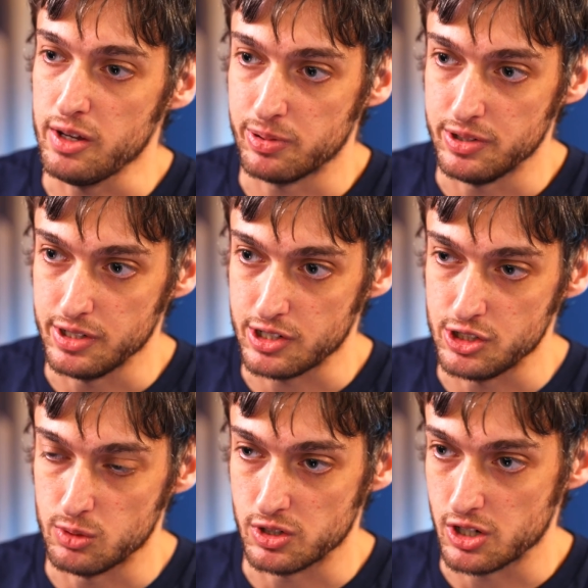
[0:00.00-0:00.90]
a
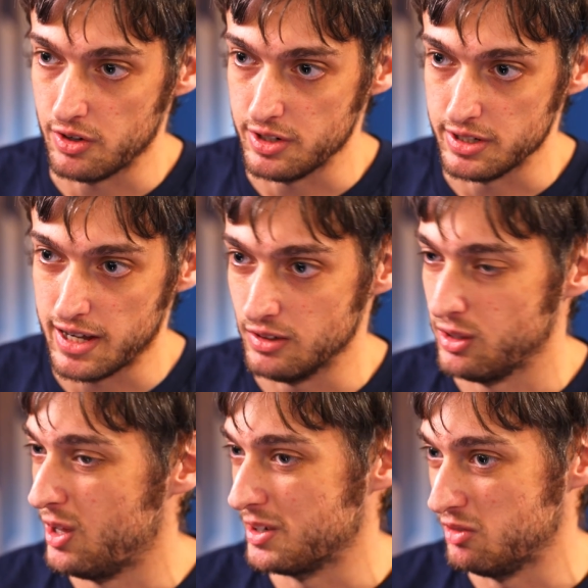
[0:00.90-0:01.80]
prediction regarding how
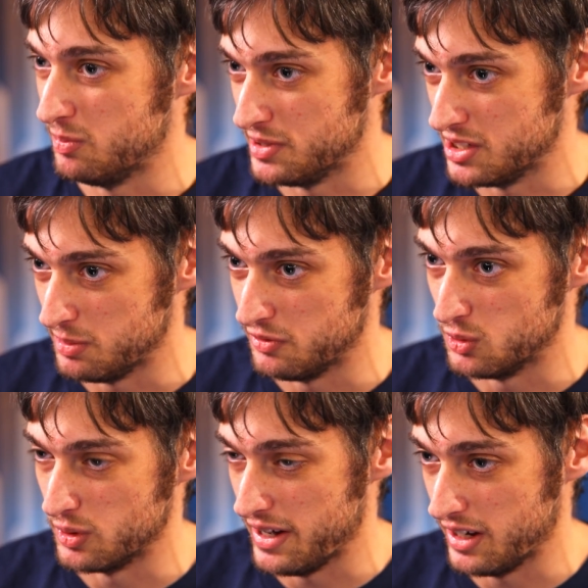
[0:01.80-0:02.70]
long it will be
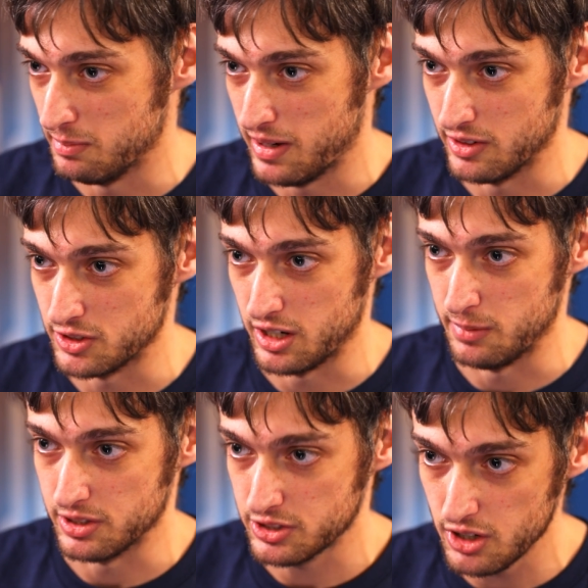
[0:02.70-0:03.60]
before AI models are
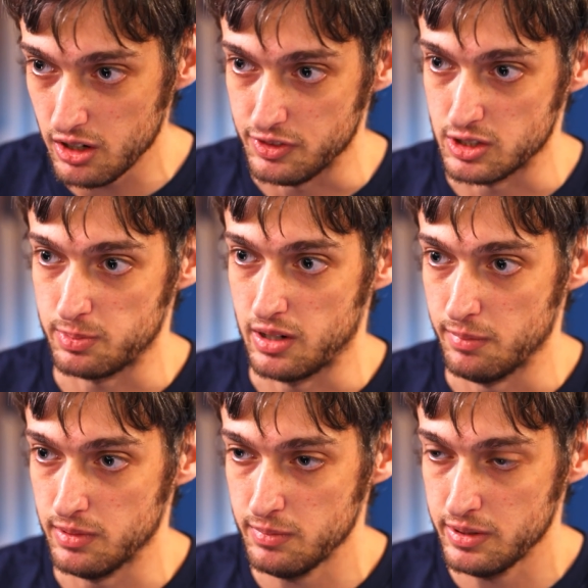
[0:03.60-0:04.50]
able to solve this
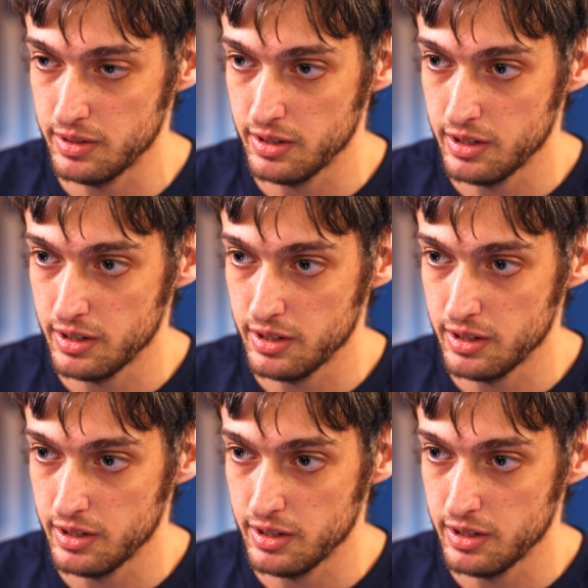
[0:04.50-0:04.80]
problem,